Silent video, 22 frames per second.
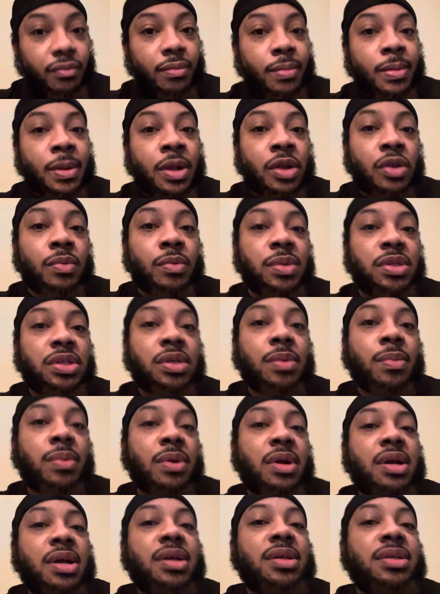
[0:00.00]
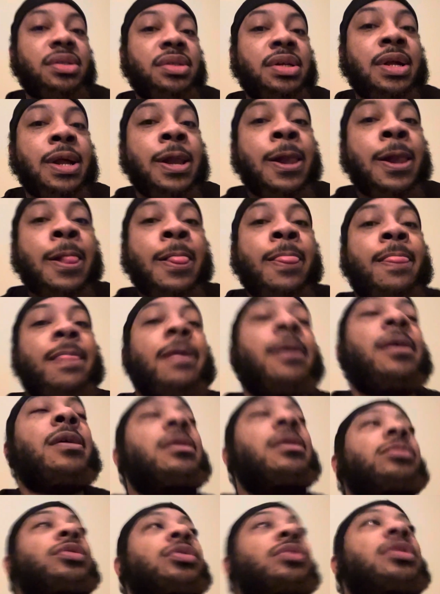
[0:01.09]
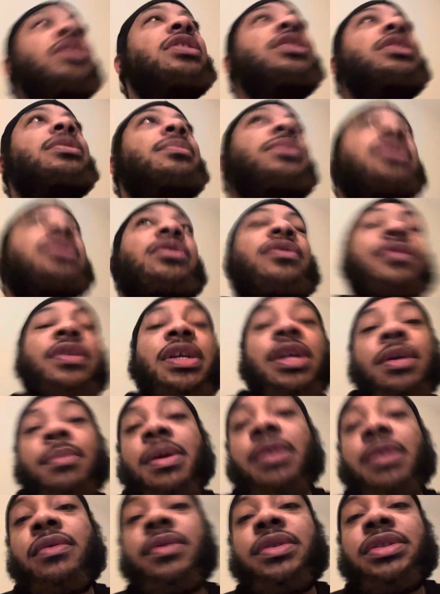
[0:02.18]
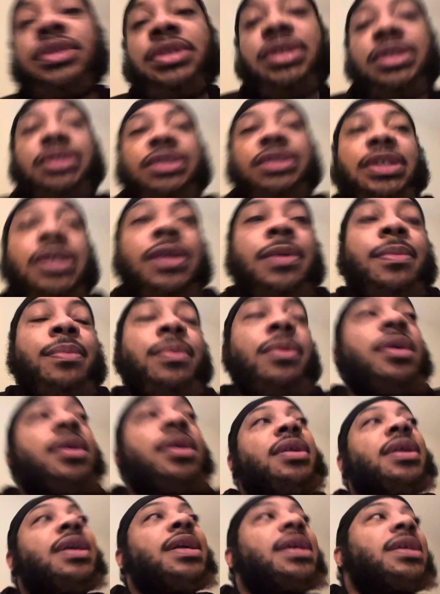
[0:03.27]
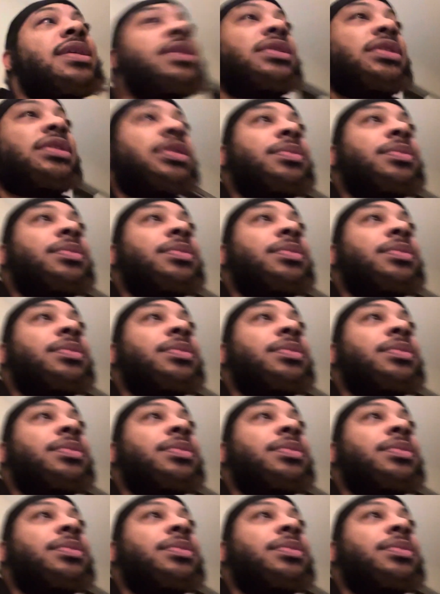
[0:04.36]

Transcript: And you'd be surprised. So this is me creating my 360, and part of that is just